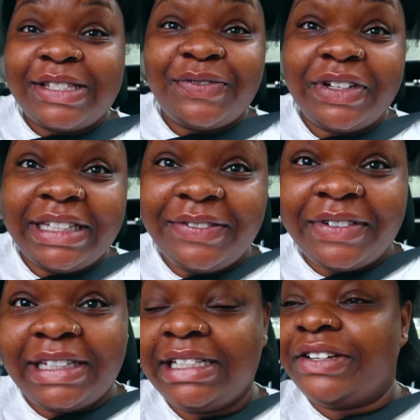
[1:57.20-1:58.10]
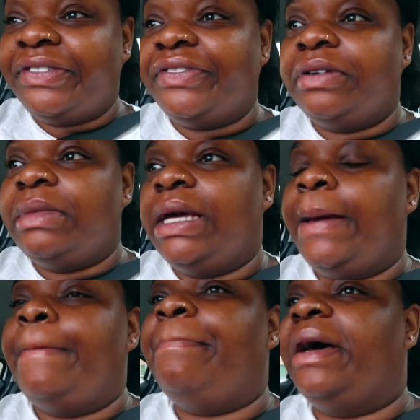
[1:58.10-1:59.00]
really, really different for
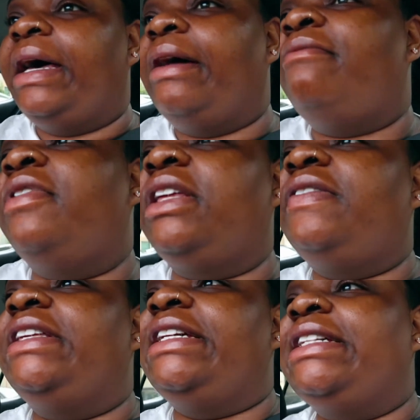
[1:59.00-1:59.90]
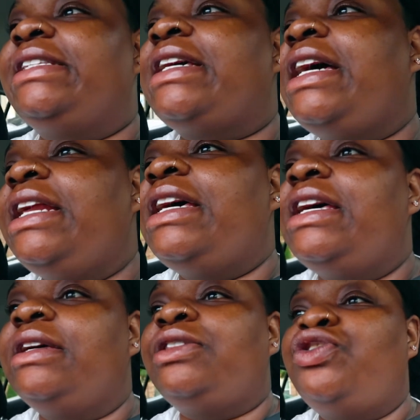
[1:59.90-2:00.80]
me, but I'm really, really
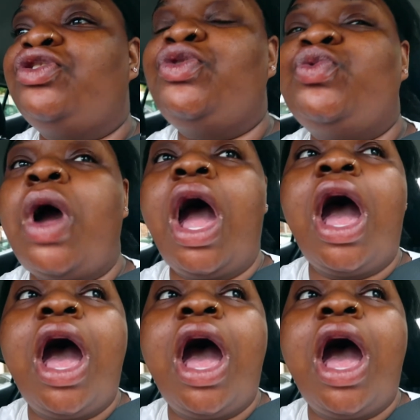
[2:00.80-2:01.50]
excited to